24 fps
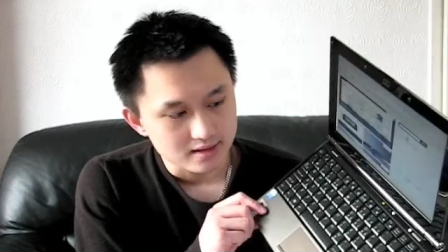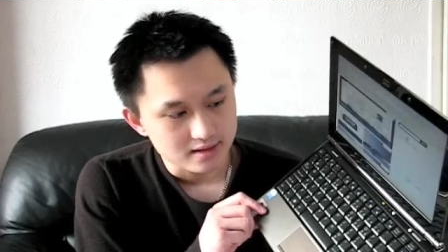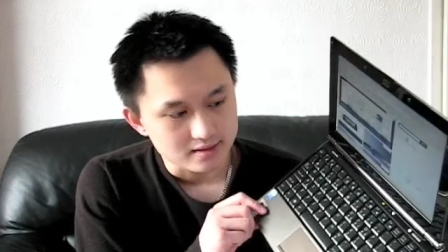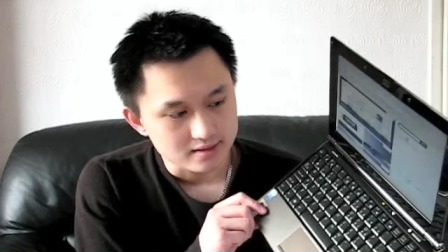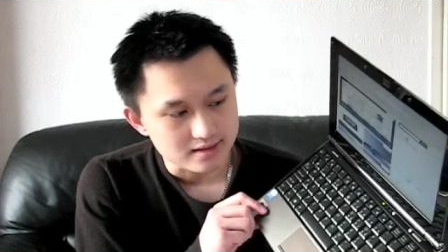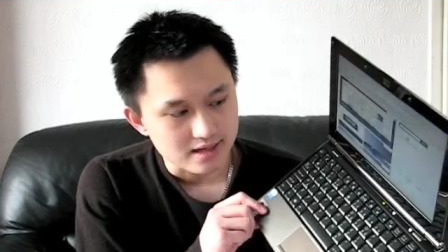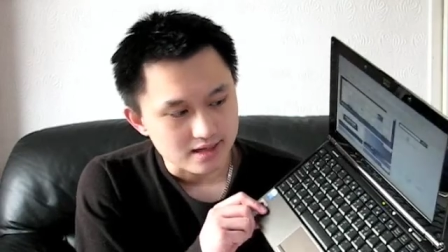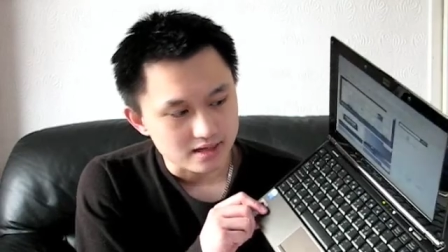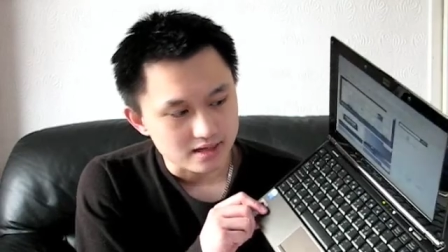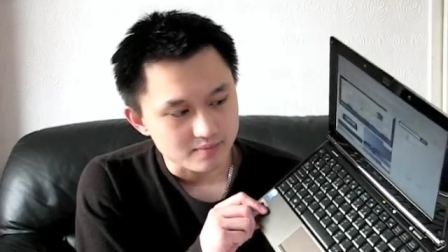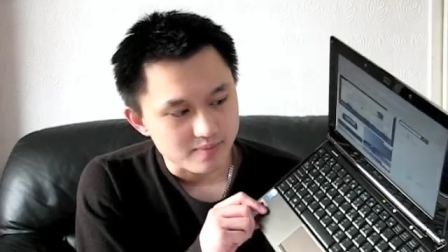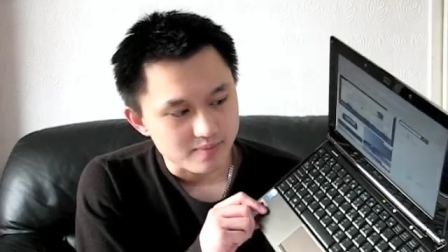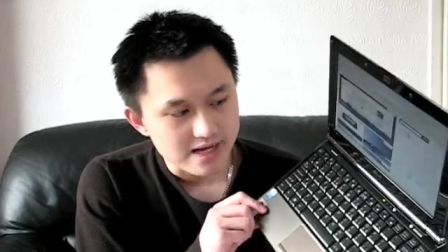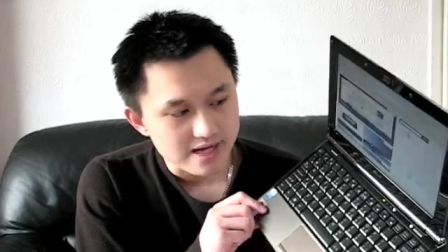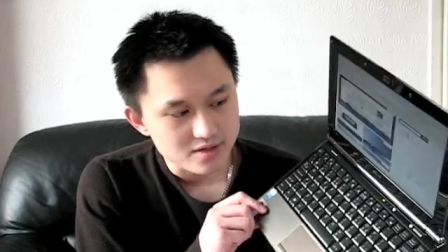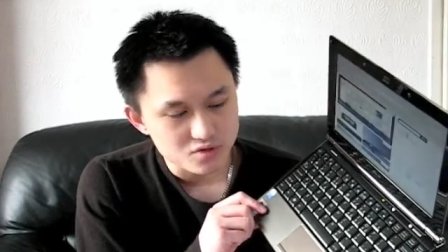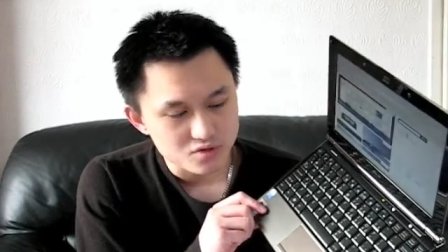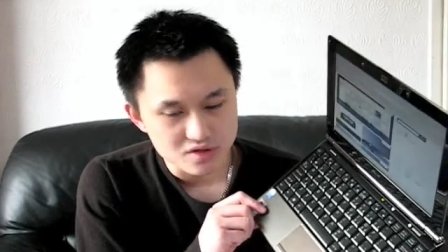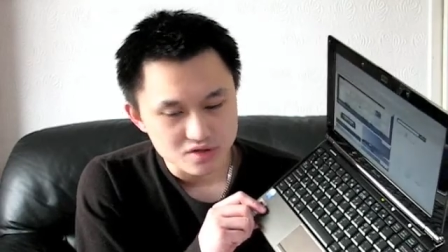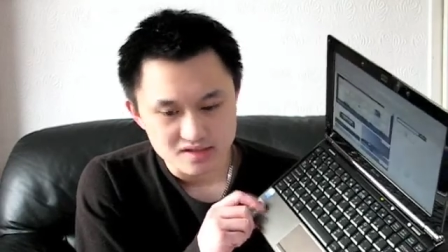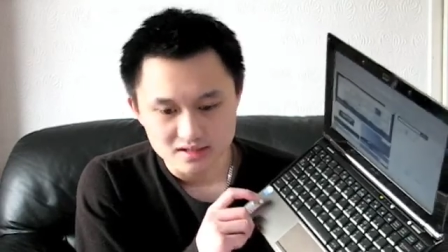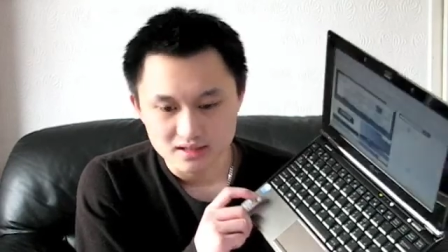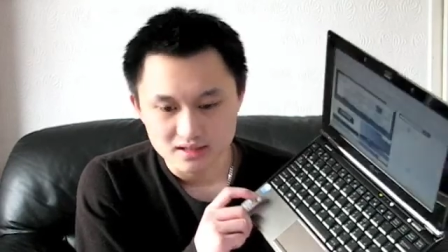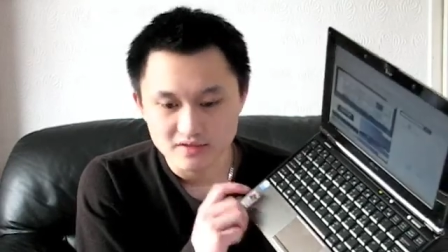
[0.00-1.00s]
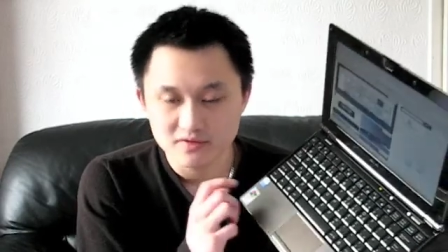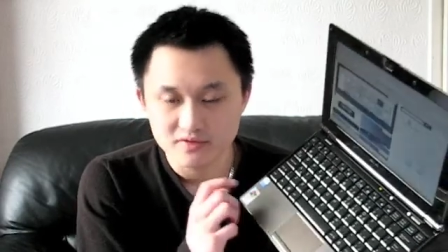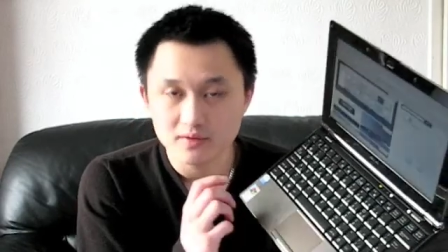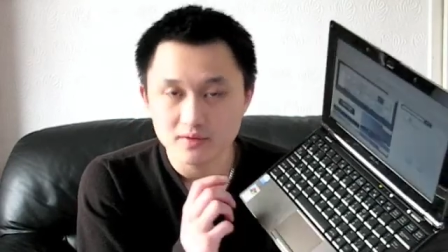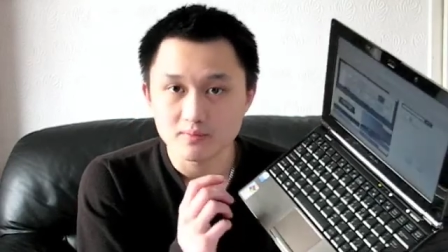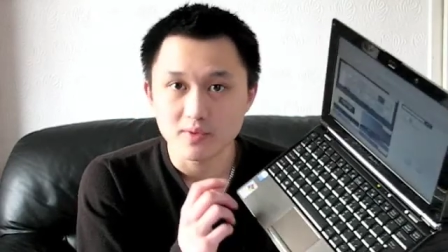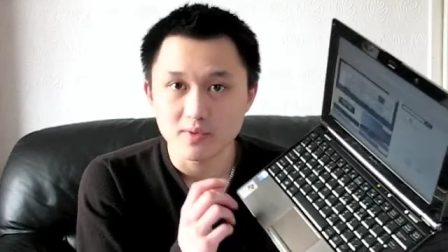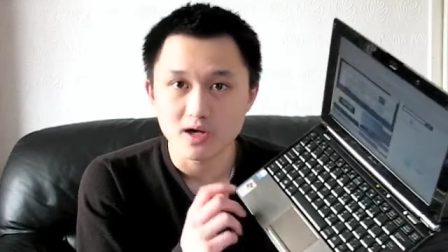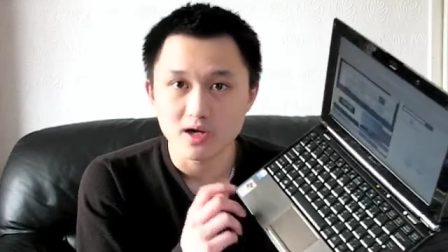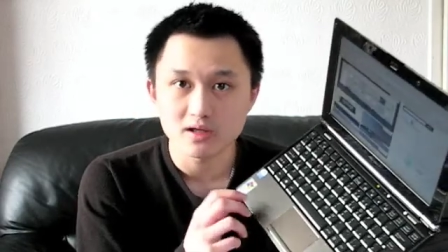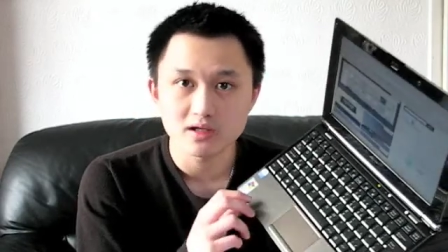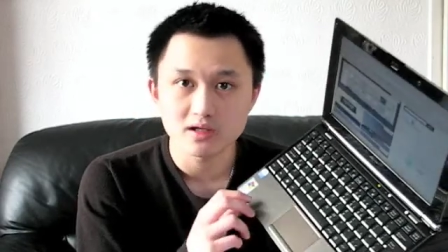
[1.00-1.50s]
Now the battery is a
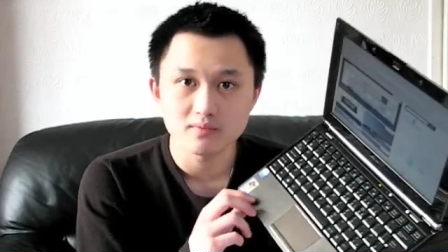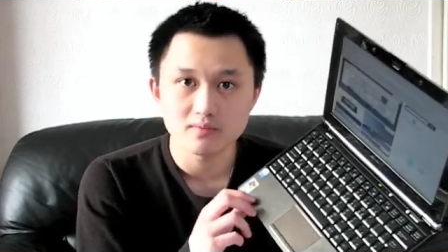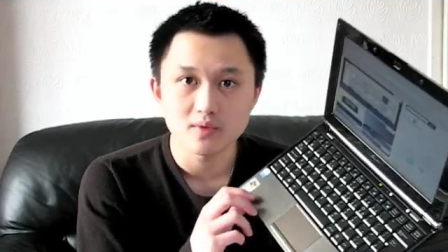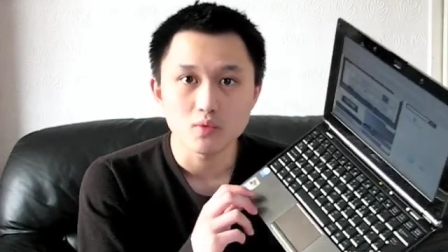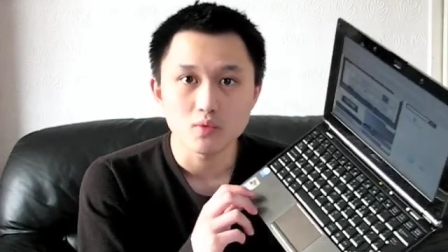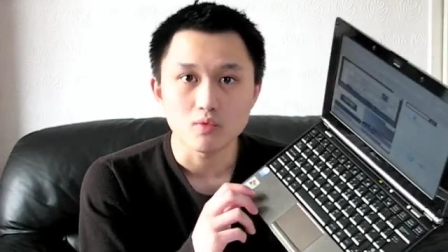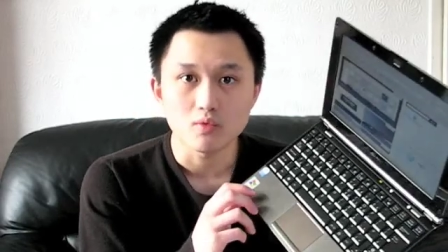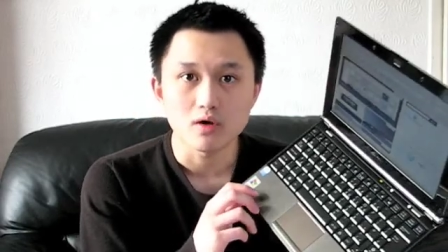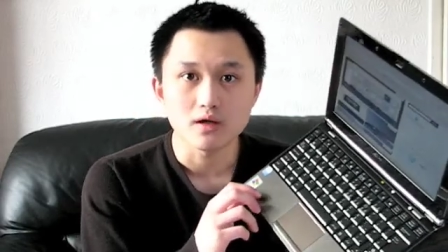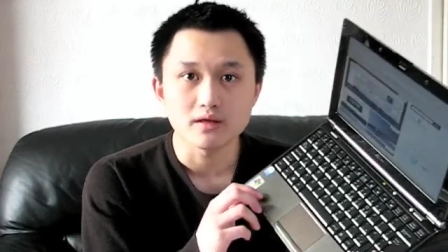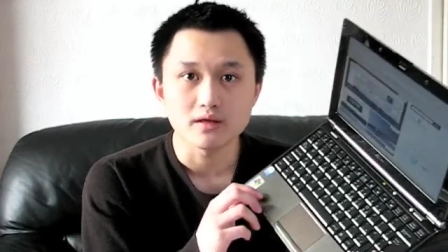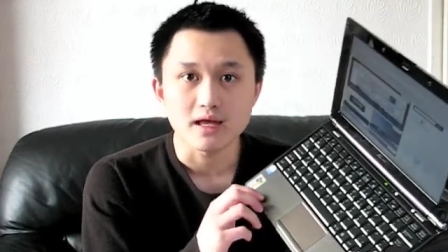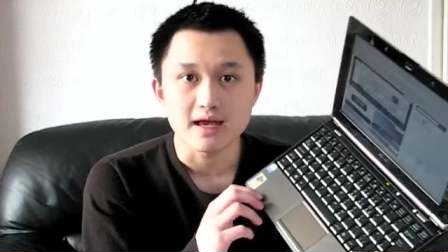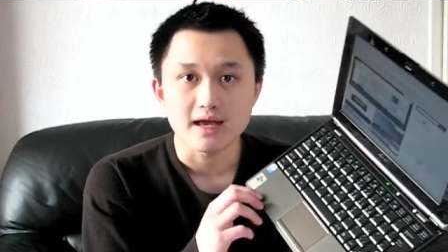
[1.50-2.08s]
lithium polymer one.